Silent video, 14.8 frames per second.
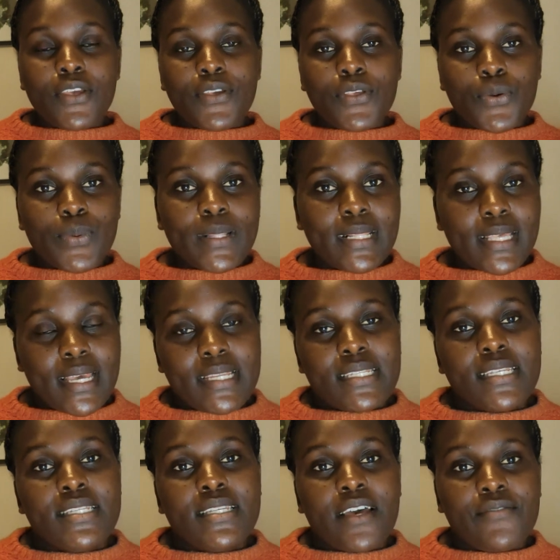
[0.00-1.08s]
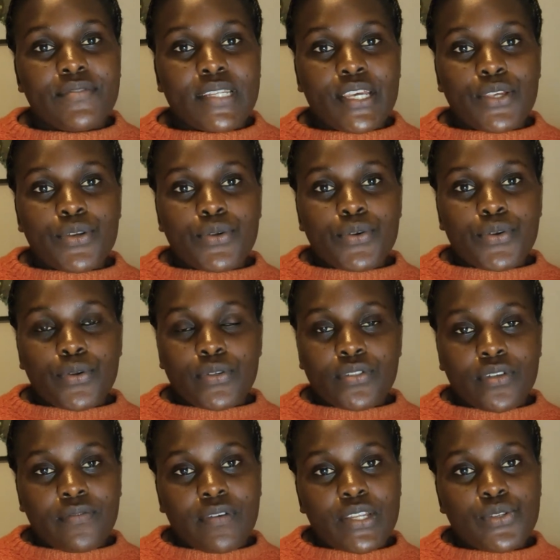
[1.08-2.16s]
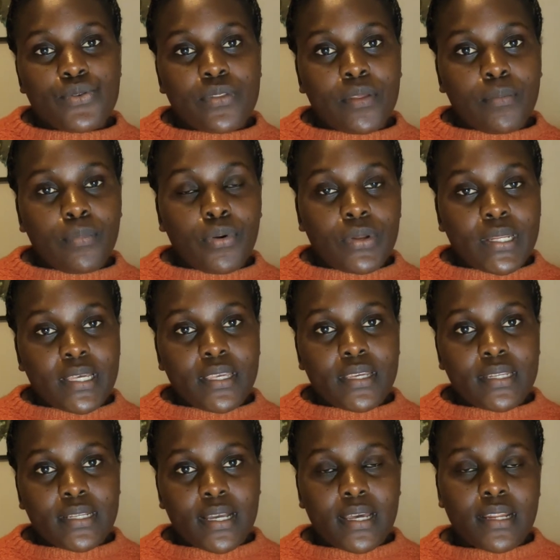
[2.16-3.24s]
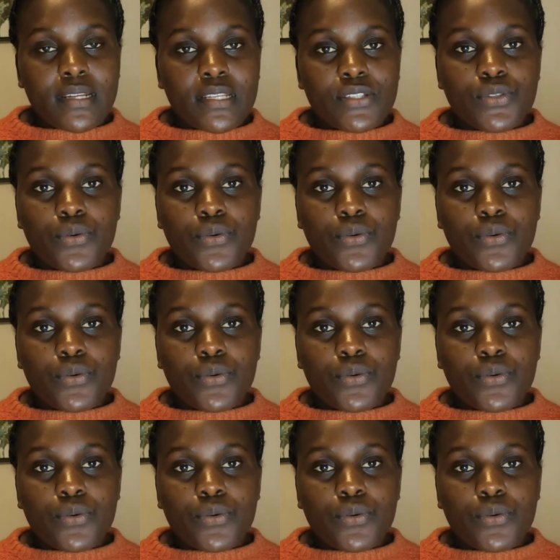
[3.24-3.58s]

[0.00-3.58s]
You will get it after you cross over to the border here in Canada.